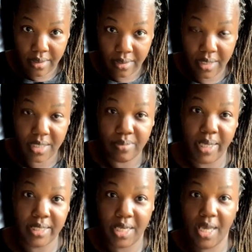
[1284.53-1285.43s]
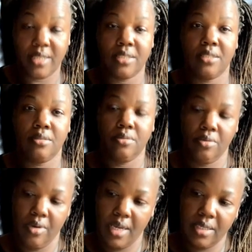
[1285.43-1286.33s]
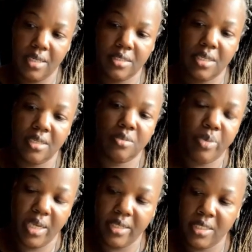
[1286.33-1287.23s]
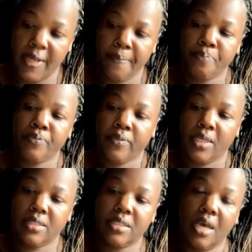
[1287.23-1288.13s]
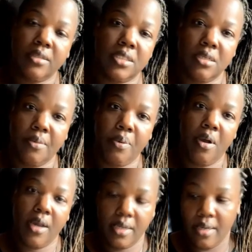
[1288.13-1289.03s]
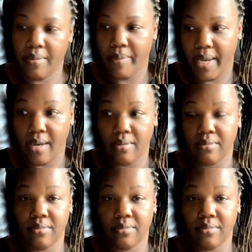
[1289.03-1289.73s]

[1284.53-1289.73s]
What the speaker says: That's my challenge to you. Create that safe space and talk to your partner about